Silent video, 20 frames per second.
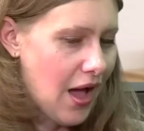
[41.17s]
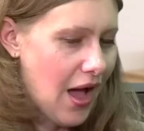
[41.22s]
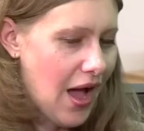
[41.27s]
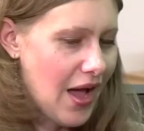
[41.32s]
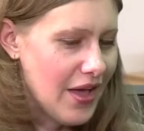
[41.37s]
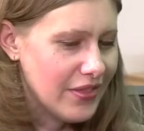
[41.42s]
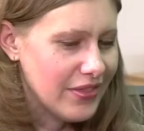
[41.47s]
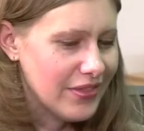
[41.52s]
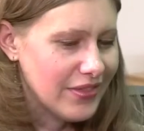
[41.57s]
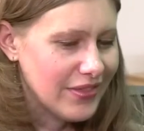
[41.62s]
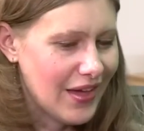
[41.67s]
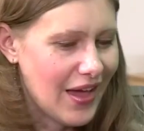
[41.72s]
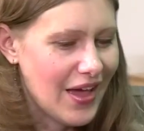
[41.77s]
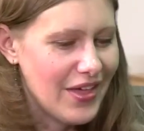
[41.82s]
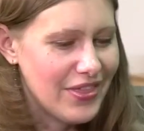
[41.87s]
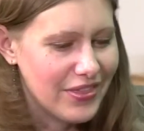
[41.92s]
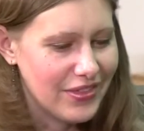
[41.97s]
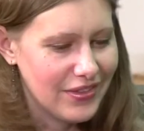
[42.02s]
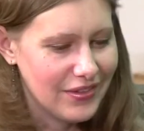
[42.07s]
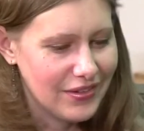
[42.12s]

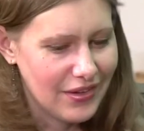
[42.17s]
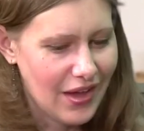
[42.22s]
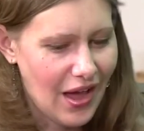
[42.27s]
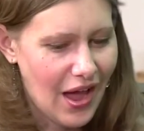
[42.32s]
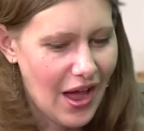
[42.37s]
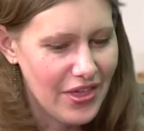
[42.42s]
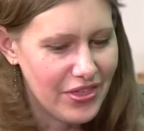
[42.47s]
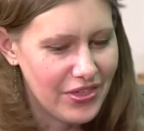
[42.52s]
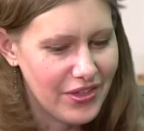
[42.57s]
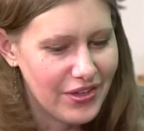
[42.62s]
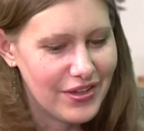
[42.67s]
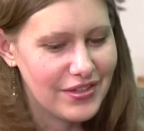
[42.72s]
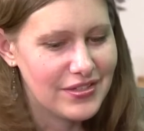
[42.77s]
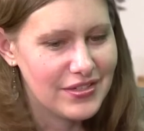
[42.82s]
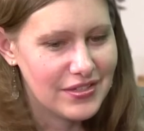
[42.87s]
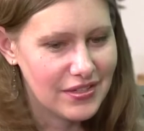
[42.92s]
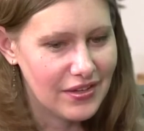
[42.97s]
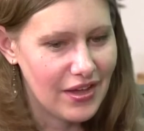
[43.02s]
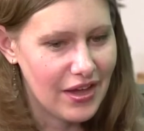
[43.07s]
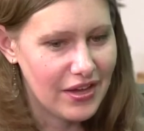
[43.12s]
I think
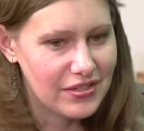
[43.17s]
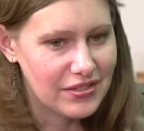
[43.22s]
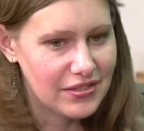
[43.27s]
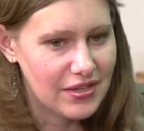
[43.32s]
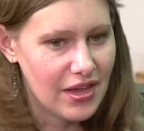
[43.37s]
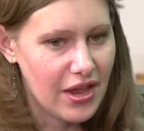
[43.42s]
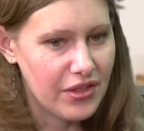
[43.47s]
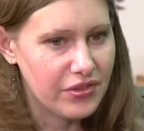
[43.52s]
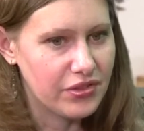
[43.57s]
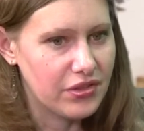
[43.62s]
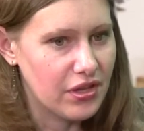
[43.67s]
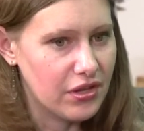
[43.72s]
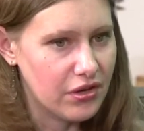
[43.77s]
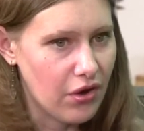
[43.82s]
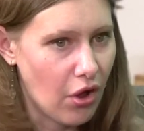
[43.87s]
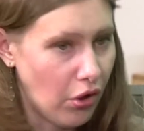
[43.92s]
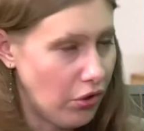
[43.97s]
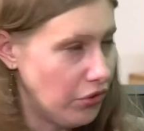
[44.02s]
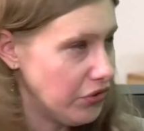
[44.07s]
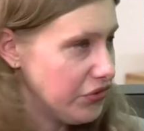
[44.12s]
it's like saying that
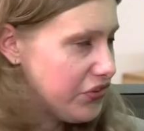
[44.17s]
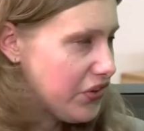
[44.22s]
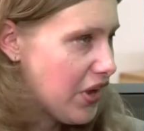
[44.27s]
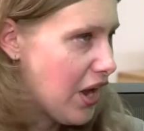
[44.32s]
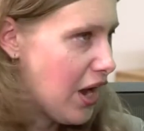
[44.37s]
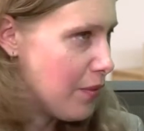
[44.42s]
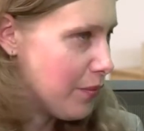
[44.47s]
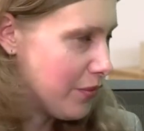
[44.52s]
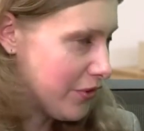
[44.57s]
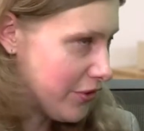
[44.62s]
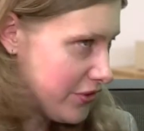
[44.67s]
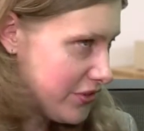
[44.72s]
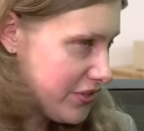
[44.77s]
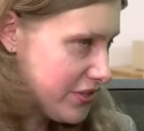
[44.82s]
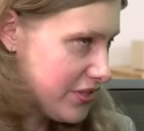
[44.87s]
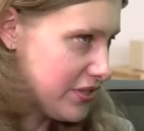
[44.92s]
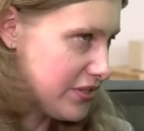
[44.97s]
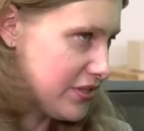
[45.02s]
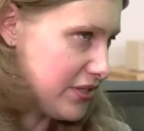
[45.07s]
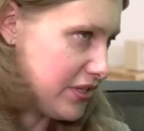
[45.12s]
Alzheimer's
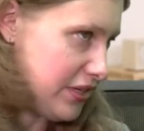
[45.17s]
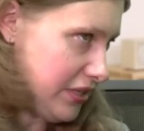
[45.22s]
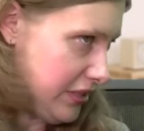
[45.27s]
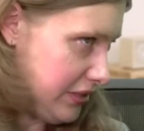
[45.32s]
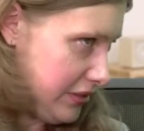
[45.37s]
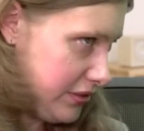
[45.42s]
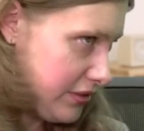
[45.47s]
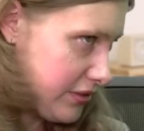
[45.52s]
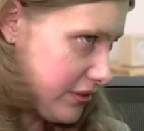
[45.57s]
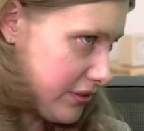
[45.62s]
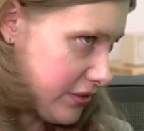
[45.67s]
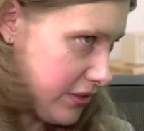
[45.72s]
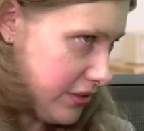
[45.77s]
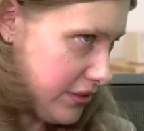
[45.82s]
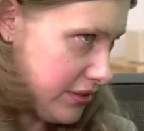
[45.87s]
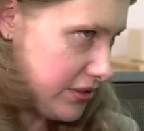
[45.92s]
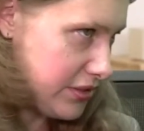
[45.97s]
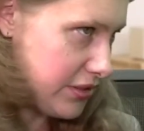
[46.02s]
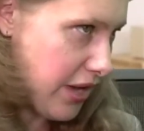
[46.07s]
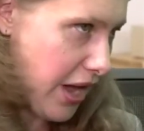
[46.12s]
disease
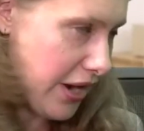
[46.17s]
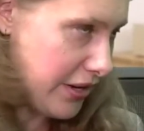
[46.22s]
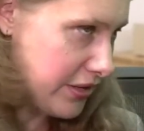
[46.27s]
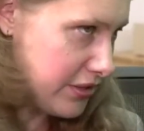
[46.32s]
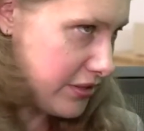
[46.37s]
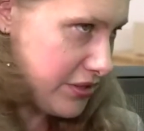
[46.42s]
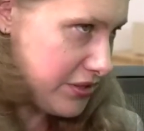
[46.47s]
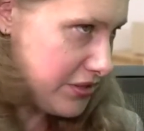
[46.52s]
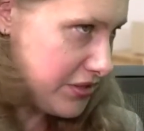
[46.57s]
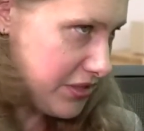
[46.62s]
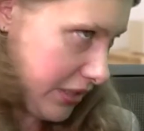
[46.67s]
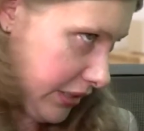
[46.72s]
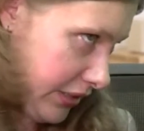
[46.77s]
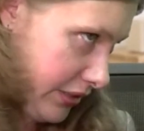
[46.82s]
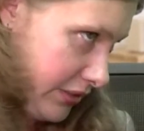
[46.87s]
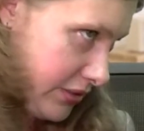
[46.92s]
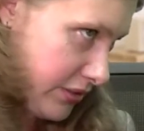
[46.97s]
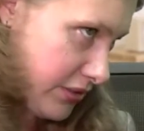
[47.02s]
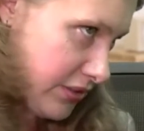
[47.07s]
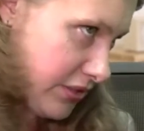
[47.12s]
is not a
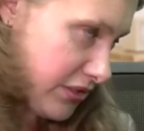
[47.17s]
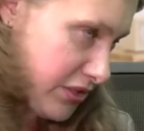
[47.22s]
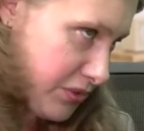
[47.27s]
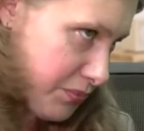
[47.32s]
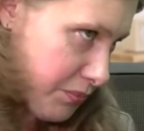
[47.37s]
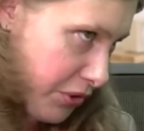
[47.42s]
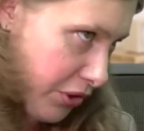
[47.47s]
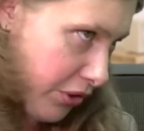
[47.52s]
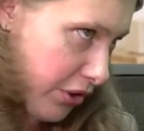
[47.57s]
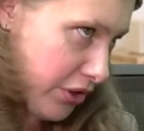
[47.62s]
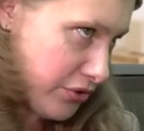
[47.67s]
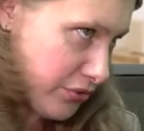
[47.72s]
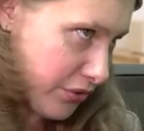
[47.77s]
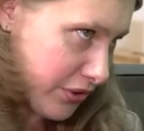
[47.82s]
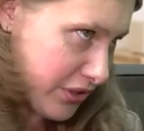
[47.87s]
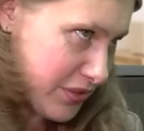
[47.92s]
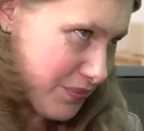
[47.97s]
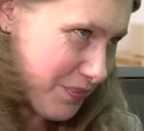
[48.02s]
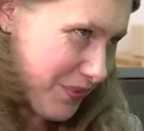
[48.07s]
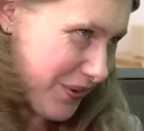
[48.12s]
disease. It's a
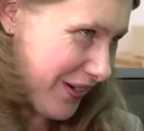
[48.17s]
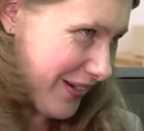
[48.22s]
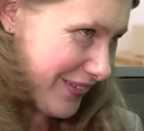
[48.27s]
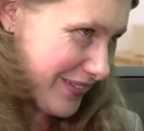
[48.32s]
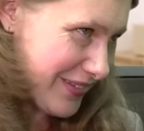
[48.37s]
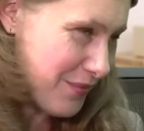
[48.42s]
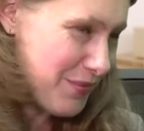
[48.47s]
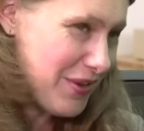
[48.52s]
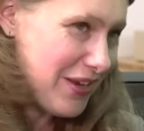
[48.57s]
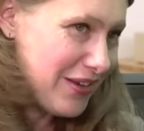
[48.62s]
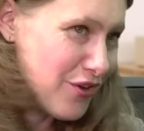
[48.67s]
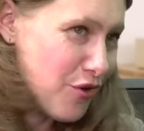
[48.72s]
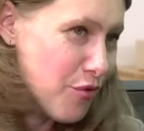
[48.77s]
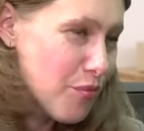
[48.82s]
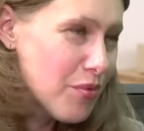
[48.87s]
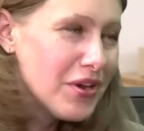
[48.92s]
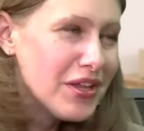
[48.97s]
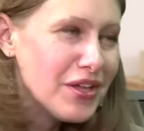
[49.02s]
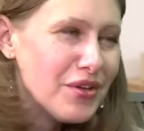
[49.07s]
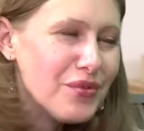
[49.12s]
spiritual experience. I mean,
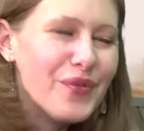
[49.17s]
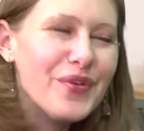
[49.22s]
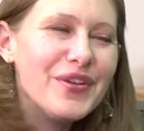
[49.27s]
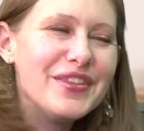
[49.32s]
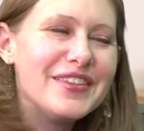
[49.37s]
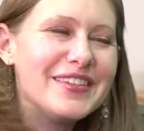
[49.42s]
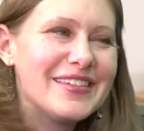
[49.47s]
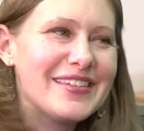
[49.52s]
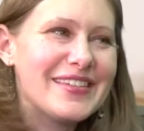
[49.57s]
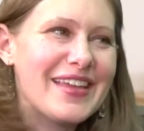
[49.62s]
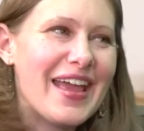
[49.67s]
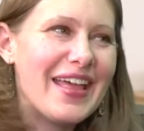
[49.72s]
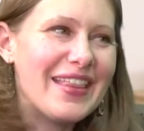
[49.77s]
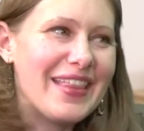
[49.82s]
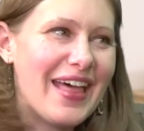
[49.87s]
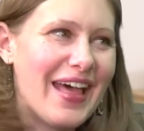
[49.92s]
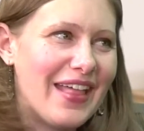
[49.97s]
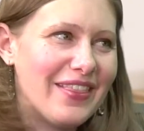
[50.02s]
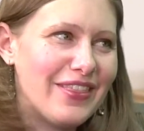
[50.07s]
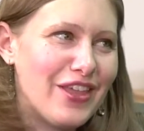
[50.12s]
nobody would say
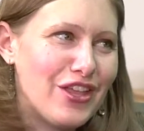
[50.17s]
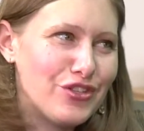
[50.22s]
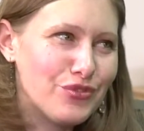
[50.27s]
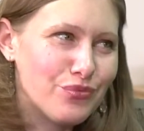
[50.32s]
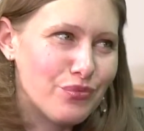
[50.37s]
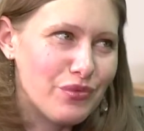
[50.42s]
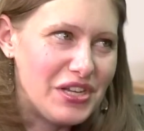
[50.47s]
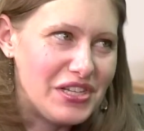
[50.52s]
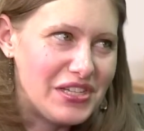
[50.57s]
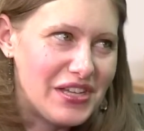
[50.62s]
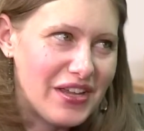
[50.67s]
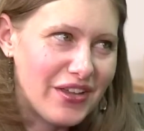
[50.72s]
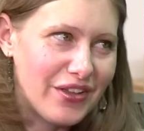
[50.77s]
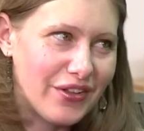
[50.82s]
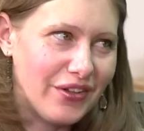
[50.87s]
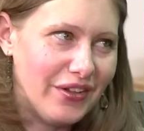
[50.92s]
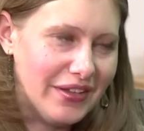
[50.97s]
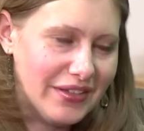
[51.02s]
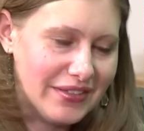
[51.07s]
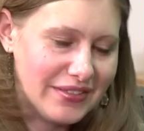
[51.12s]
that. That's
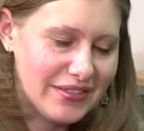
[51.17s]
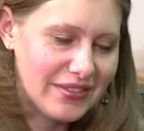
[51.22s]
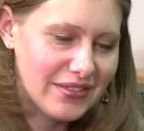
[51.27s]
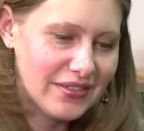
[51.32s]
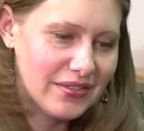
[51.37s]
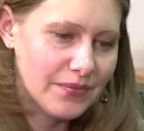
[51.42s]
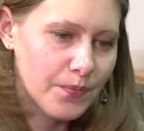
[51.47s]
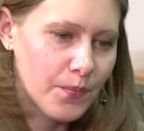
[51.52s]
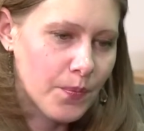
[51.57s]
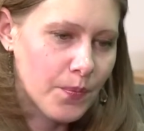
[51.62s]
ridiculous.